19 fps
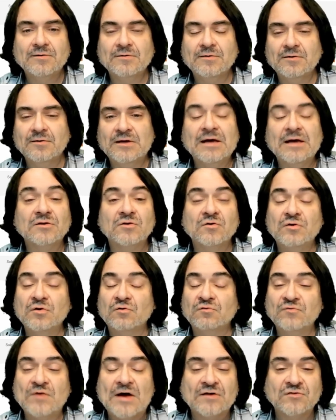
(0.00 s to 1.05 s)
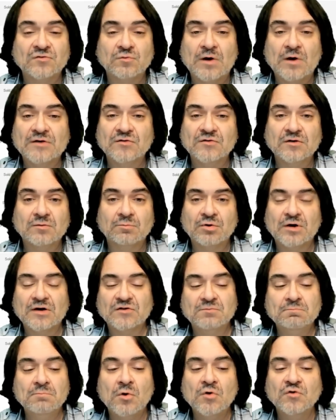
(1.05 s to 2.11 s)
again, they're, they're fast rising in
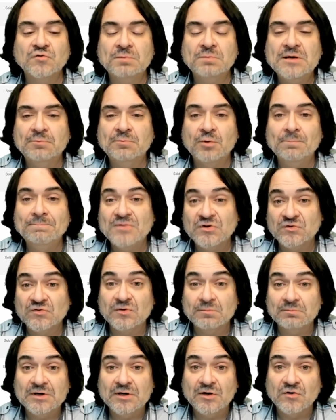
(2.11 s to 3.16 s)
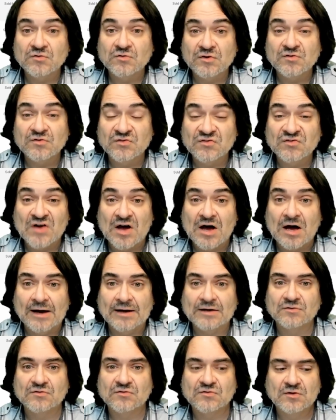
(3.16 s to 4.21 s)
price. Most people miss them because of the
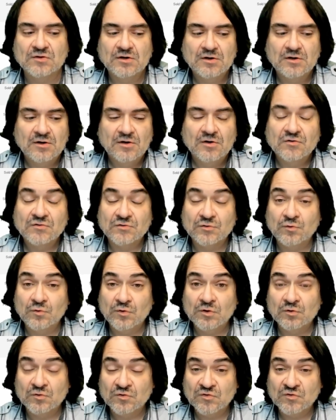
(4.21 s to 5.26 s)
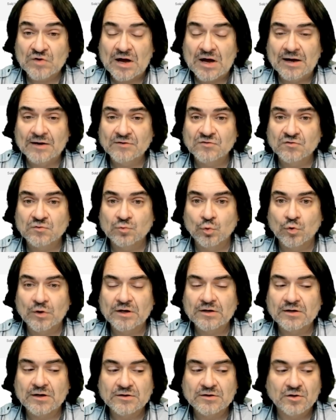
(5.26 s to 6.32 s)
size. So your size is
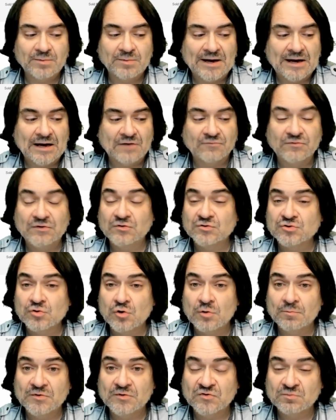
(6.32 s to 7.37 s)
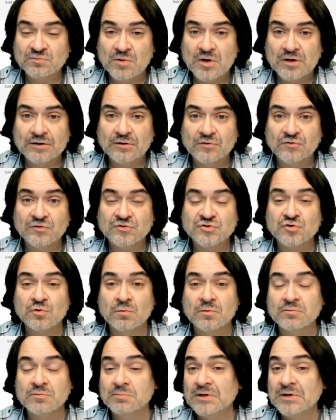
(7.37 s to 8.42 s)
working on your behalf. These show up in small areas. They show
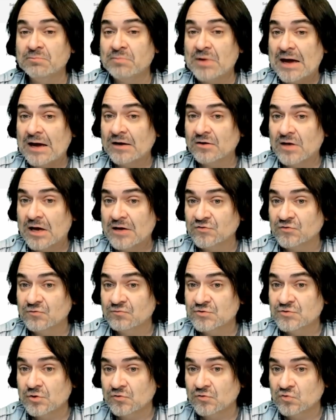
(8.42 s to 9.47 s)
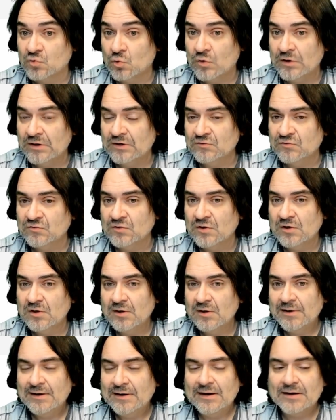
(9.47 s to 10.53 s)
up in big bag lots of junk toys.
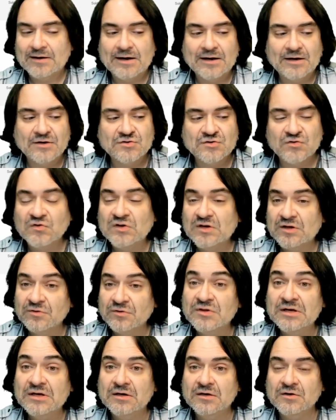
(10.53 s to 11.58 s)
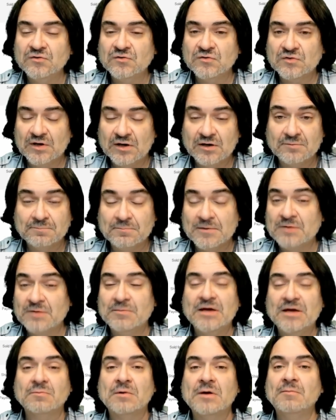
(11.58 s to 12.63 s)
And I can just get these and, and
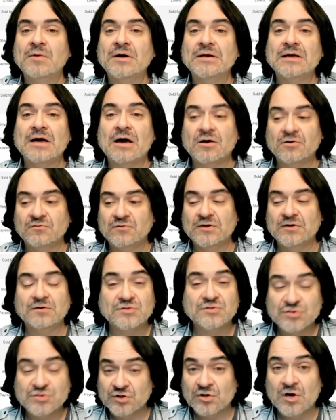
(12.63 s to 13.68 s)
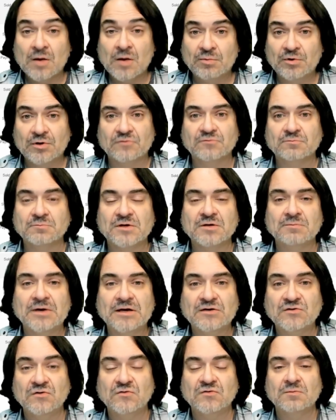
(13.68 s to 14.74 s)
make my money out of it. Just a couple of them can
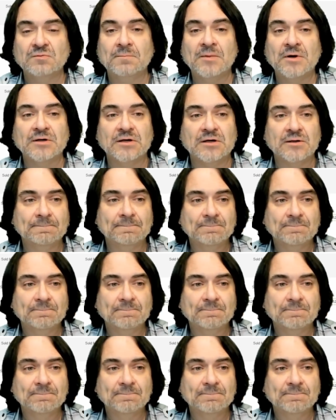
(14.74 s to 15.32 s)
make decent money.